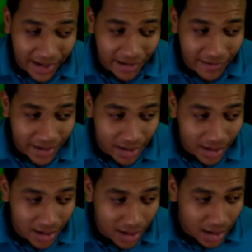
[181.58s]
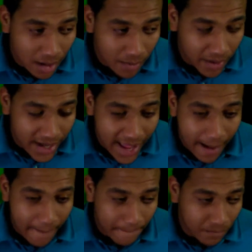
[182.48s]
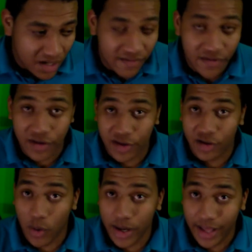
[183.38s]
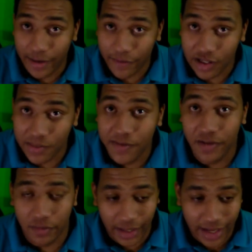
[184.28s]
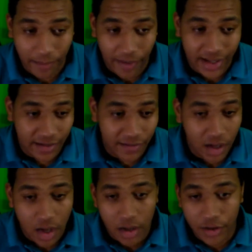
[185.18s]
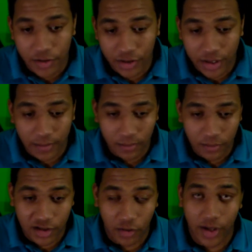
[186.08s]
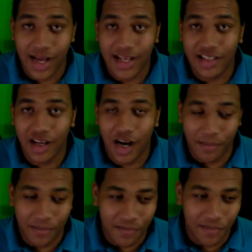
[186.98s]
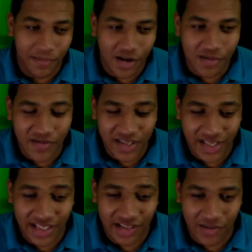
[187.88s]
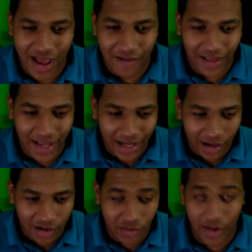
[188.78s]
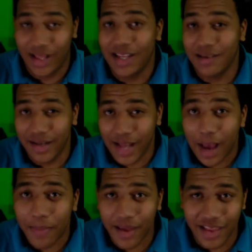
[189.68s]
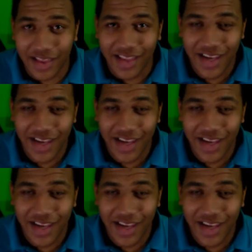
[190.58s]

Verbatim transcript: of it. But yeah, even the storyline for this movie is really impressive. Usually storylines, movies like this don't have like storylines to death, and